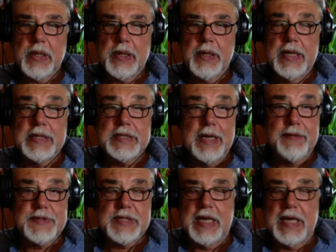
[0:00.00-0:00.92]
as I've
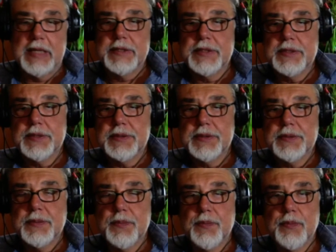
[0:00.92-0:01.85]
said,
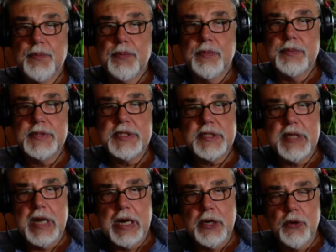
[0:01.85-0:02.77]
Mr.
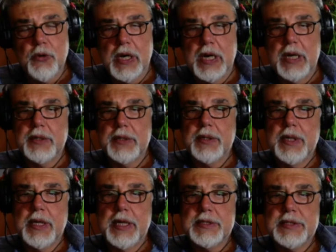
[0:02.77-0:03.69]
Erdogan
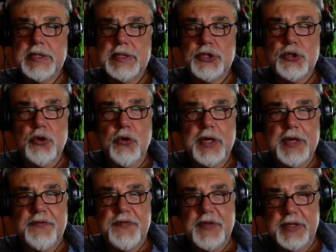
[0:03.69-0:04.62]
has a strong
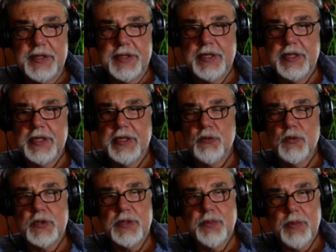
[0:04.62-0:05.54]
affinity with
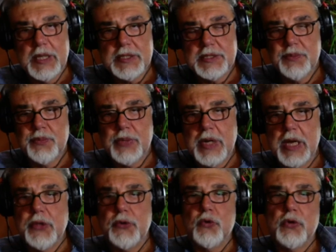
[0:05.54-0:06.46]
the Muslim
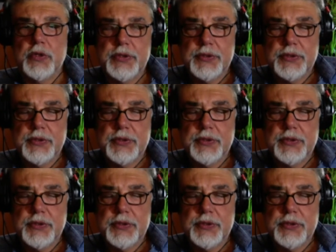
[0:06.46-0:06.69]
Brotherhood.